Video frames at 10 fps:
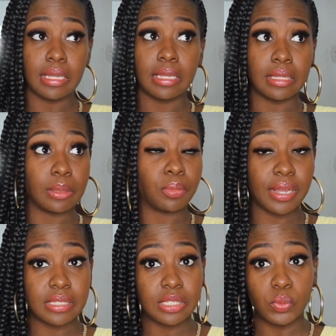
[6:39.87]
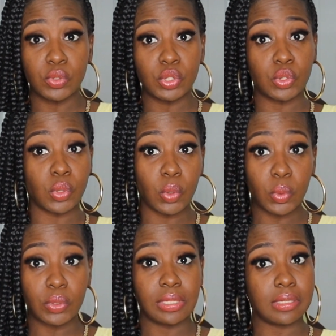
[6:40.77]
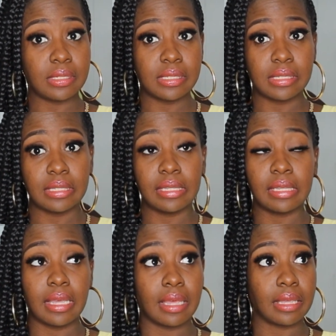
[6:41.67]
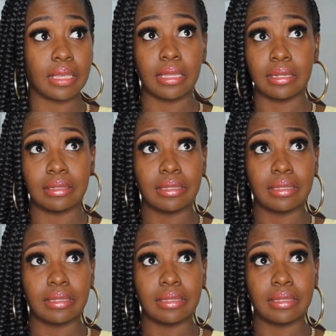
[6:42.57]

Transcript: and the process was so easy and